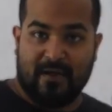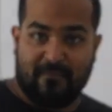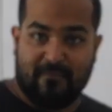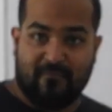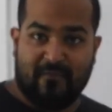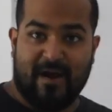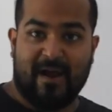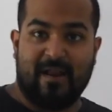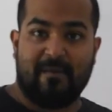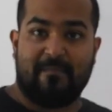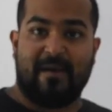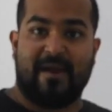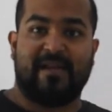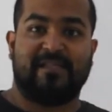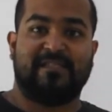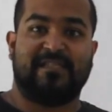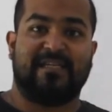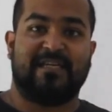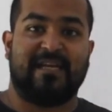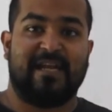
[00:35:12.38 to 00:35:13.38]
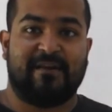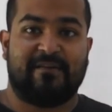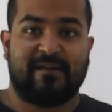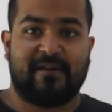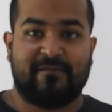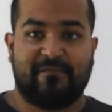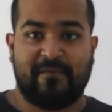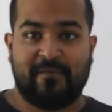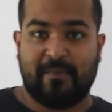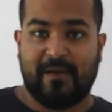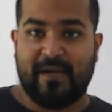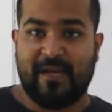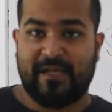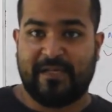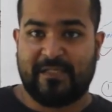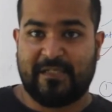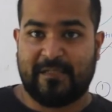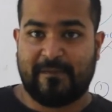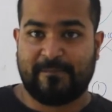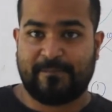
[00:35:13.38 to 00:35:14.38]
while managing an atrial
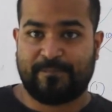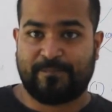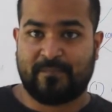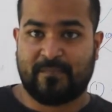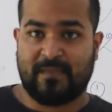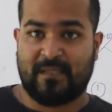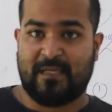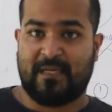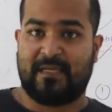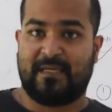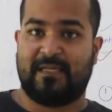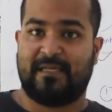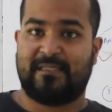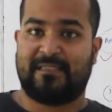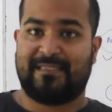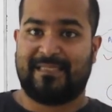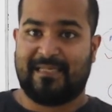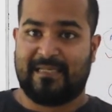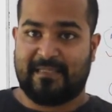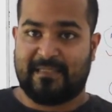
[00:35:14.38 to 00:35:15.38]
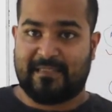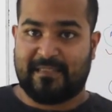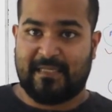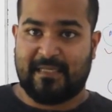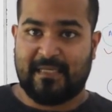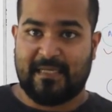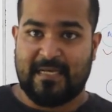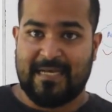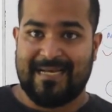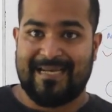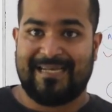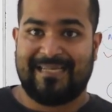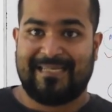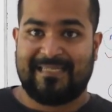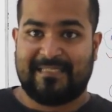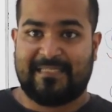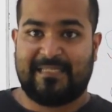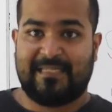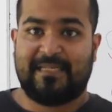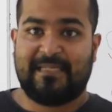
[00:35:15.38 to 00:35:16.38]
fibrillation, it is easy.
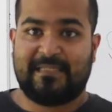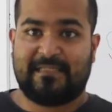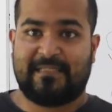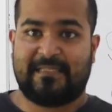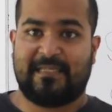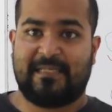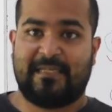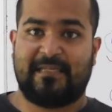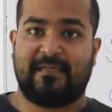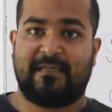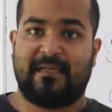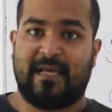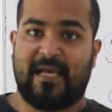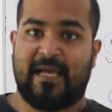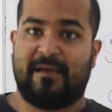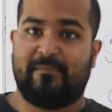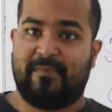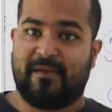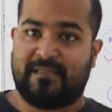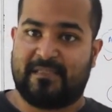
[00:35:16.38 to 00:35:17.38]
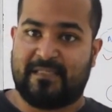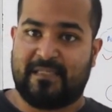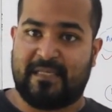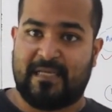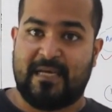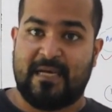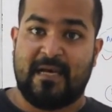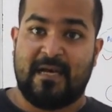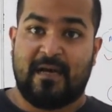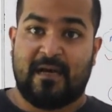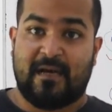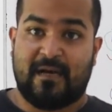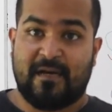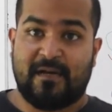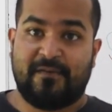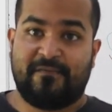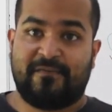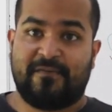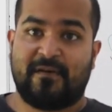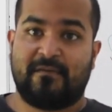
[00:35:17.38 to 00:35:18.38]
C, ABC.
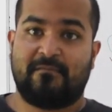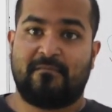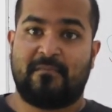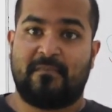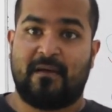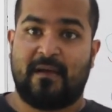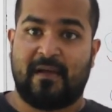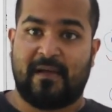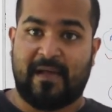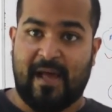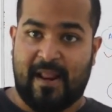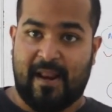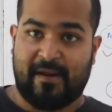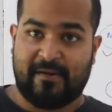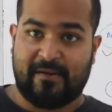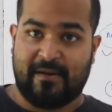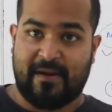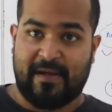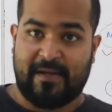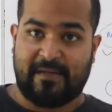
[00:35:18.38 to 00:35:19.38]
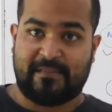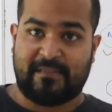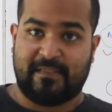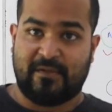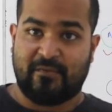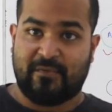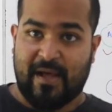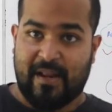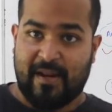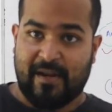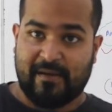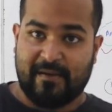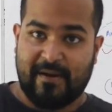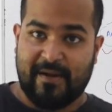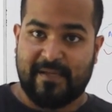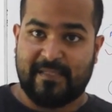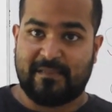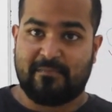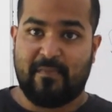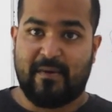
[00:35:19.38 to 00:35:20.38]
Confirm, characterize. You
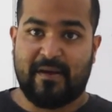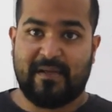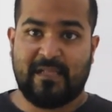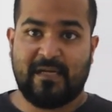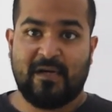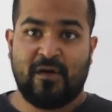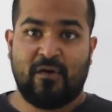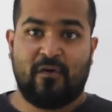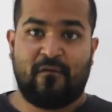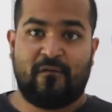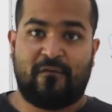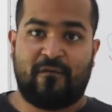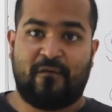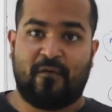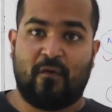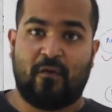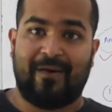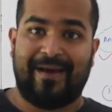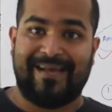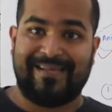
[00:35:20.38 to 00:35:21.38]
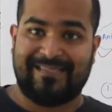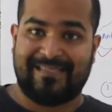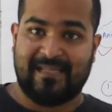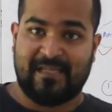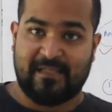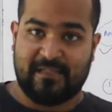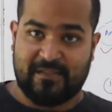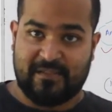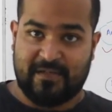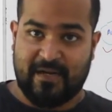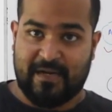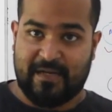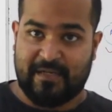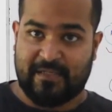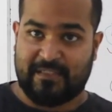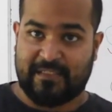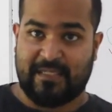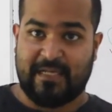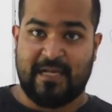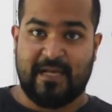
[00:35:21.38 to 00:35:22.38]
characterize by the 4S
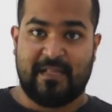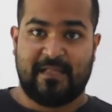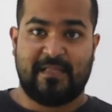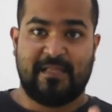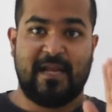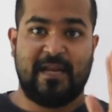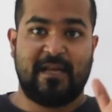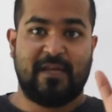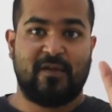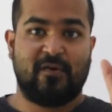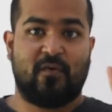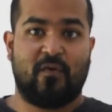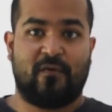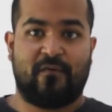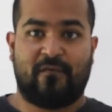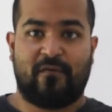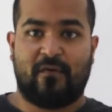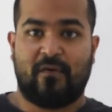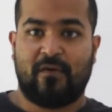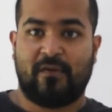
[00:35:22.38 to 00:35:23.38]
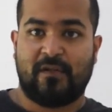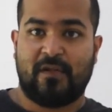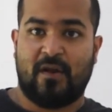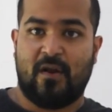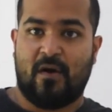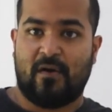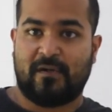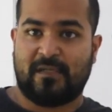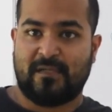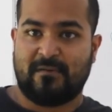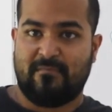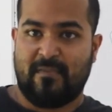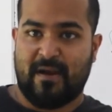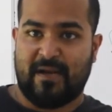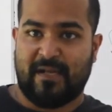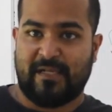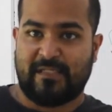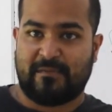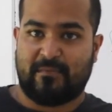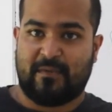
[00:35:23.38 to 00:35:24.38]
strategy. Then you go for the long-term
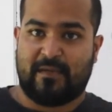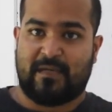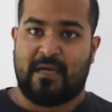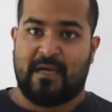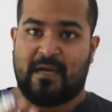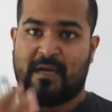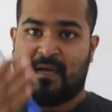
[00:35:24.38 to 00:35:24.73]
management.